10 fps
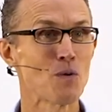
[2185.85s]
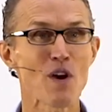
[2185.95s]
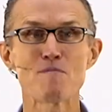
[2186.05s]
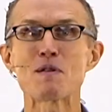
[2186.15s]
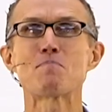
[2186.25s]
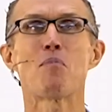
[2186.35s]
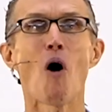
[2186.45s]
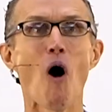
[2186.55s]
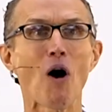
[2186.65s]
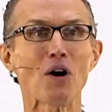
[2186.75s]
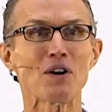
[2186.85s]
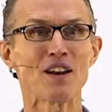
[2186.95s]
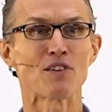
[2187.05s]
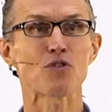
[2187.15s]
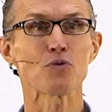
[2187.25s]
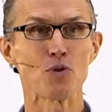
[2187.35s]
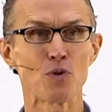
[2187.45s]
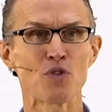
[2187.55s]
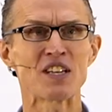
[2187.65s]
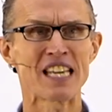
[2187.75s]
We have been pardoned
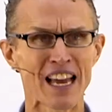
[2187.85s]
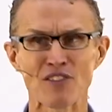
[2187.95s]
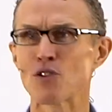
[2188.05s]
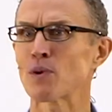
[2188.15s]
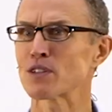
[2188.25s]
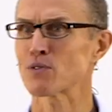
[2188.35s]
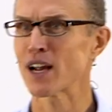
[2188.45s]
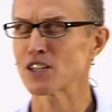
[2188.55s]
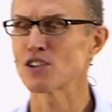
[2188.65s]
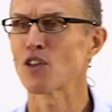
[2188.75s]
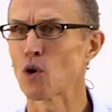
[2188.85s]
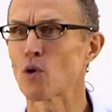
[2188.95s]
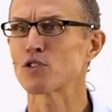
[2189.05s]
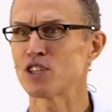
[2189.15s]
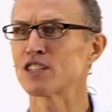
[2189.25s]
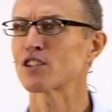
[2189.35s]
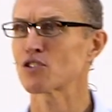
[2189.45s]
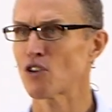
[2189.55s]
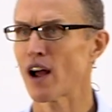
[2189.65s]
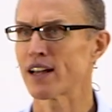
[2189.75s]
through the death and the resurrection of the Lord Jesus
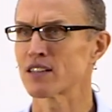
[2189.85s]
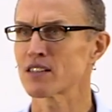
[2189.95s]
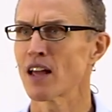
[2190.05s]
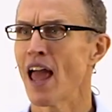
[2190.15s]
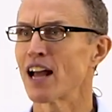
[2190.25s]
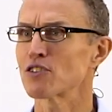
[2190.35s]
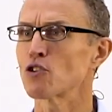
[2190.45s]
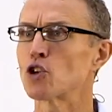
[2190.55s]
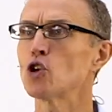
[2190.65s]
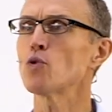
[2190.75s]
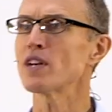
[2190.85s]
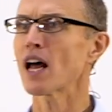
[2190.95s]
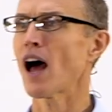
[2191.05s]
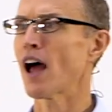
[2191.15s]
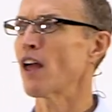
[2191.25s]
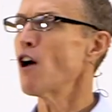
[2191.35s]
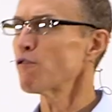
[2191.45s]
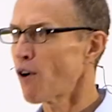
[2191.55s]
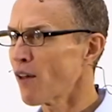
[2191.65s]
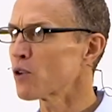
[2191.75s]
Christ. And so, you and I,
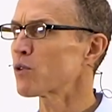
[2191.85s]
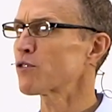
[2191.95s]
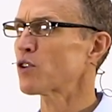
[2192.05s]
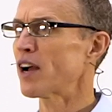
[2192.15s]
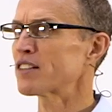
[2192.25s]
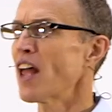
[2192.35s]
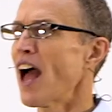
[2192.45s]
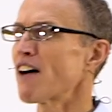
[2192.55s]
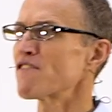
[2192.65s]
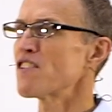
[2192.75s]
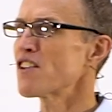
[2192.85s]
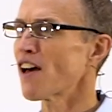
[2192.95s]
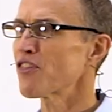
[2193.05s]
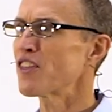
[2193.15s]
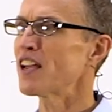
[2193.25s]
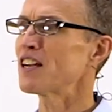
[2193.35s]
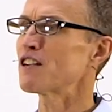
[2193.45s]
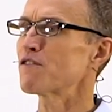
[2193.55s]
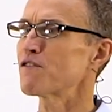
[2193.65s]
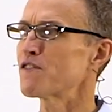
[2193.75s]
follower of Christ, have nothing
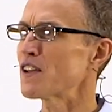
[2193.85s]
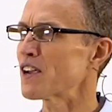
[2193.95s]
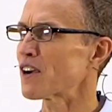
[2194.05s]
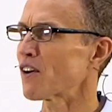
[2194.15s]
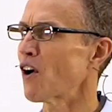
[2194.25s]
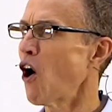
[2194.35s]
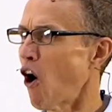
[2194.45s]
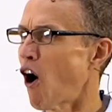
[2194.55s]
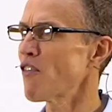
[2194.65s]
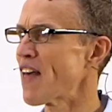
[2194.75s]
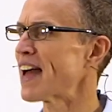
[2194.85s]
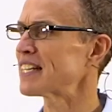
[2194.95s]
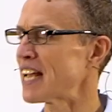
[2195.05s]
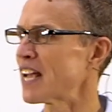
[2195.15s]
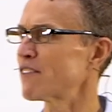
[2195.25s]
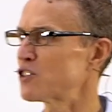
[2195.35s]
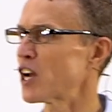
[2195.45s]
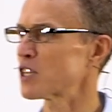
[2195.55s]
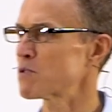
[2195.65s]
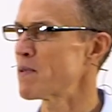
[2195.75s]
to fear on that day of
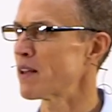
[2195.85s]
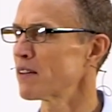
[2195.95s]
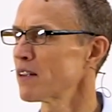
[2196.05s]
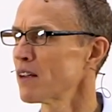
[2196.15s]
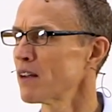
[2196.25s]
judgment.